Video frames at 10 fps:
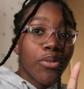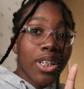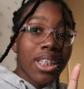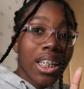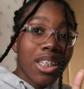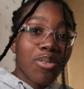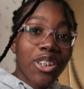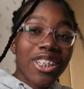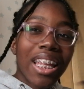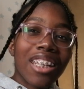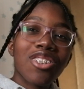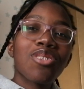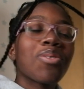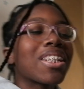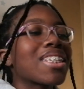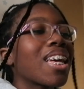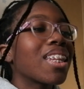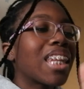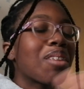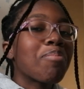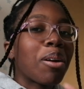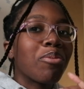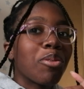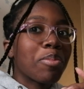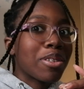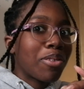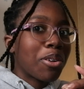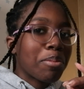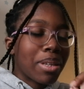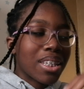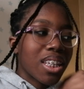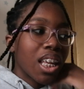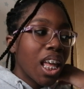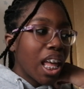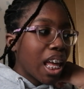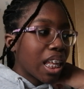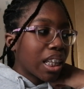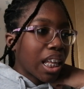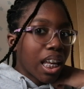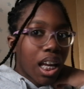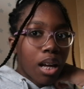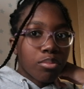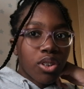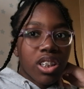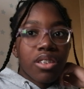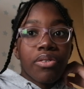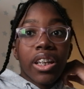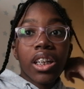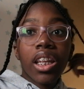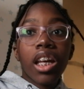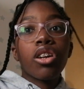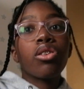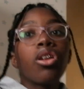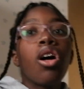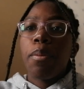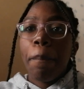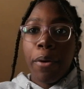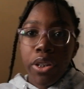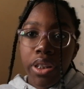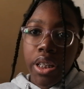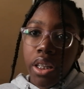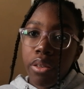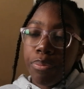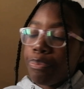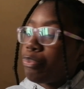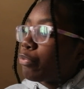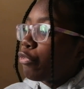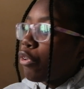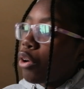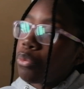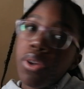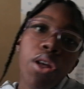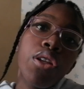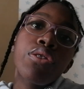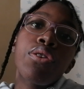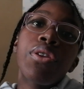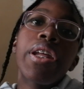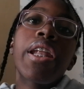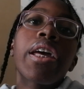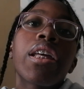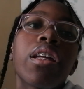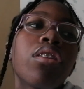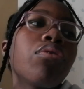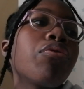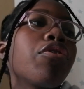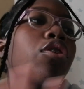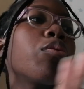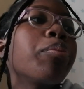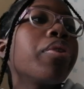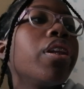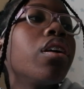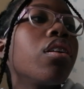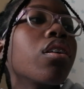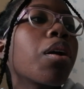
First things first, I just want to say that my room is very messy, and like I'm trying to find an angle to put the phone so that I can film the